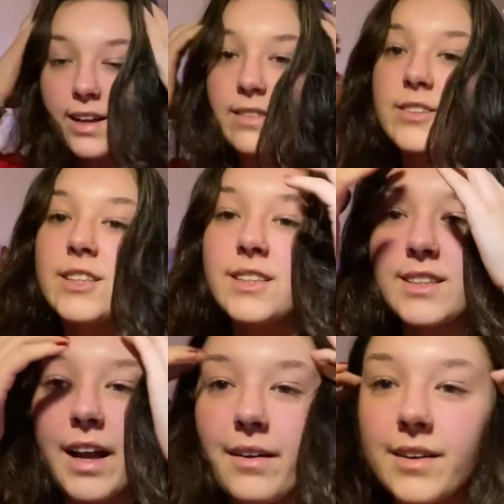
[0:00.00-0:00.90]
have just
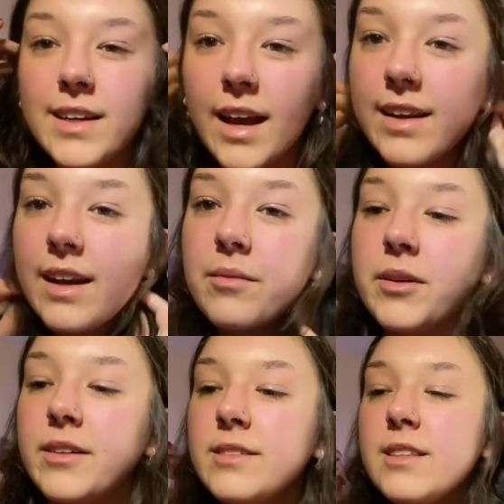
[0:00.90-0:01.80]
showered and I'm
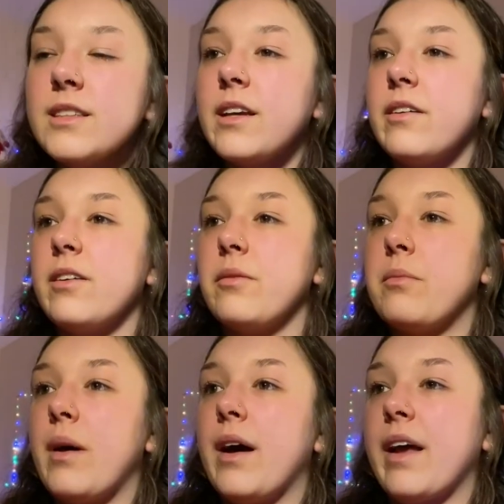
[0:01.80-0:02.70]
going to show you
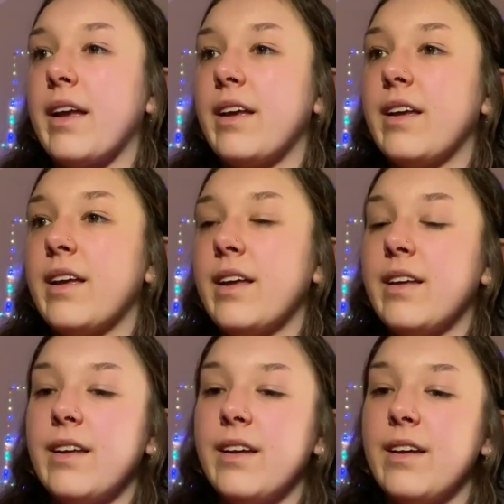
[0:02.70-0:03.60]
my
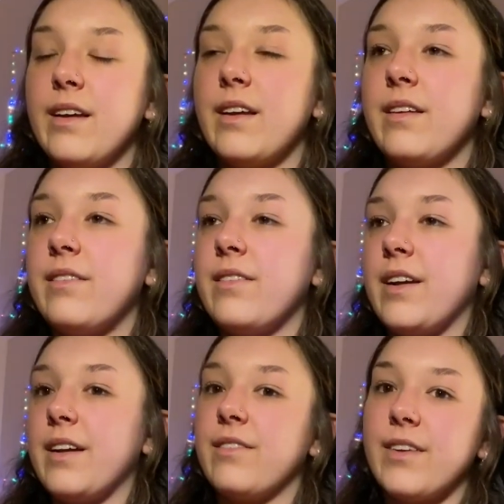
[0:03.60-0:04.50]

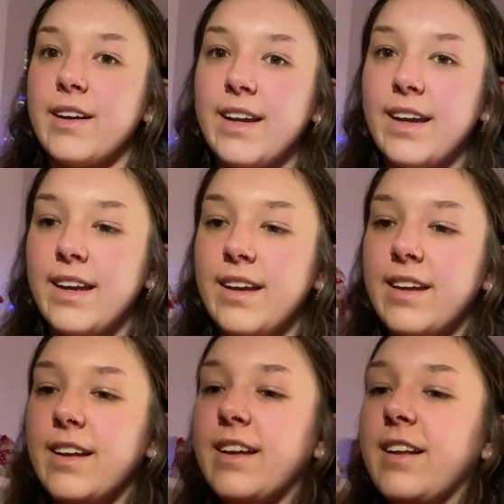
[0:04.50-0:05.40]
very, very
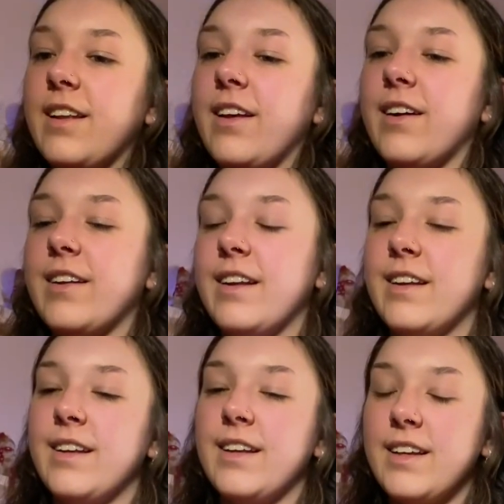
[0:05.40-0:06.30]
long
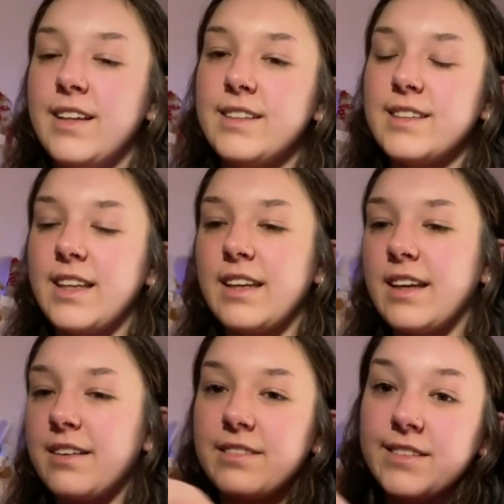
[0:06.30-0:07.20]

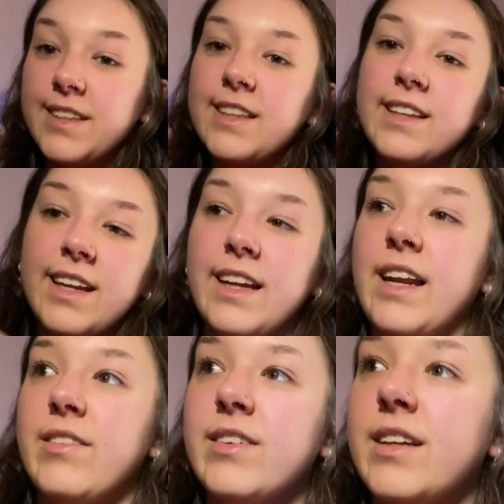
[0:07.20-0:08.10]
skincare routine that I
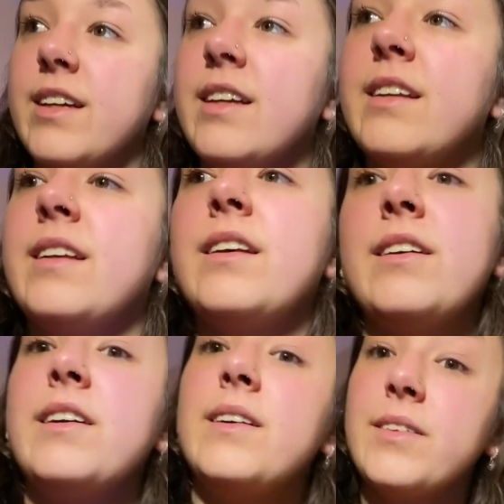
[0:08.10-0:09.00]
never
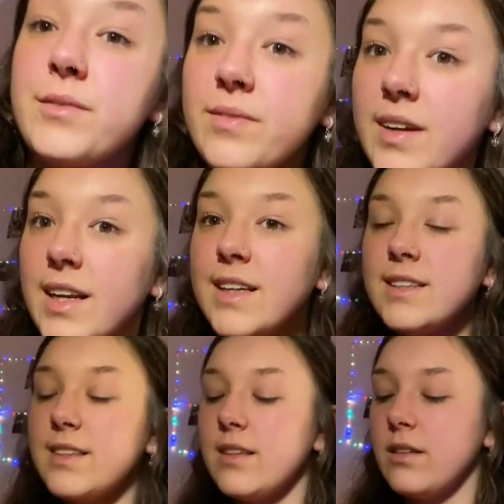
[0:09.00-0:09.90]
really
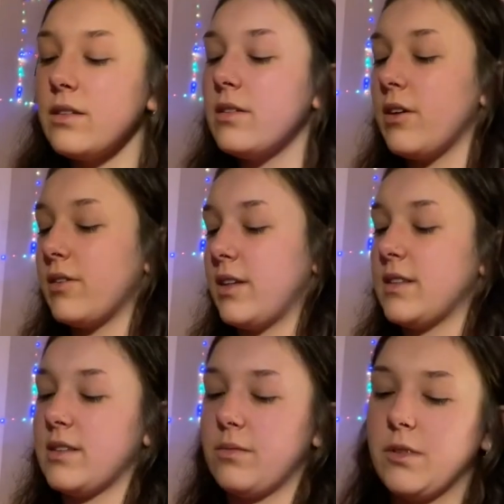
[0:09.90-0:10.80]
do. Only
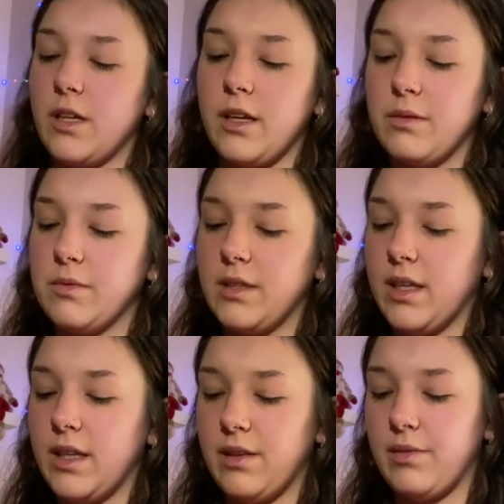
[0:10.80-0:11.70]
sometimes
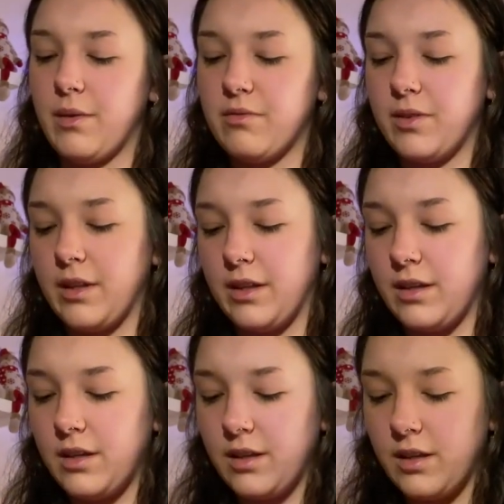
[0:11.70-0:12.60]
if I'm feeling
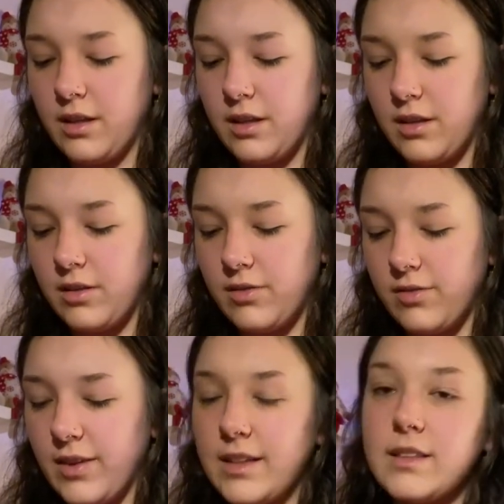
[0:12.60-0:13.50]

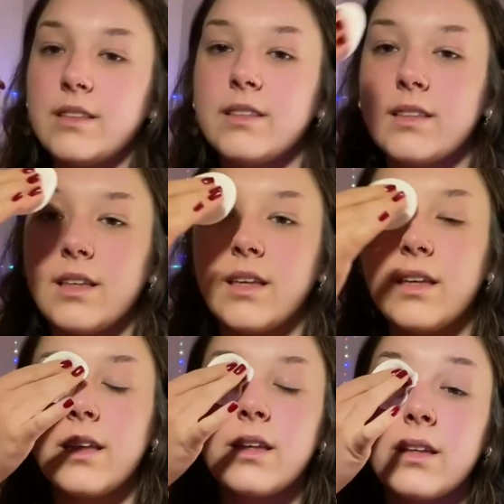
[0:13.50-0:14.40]
fancy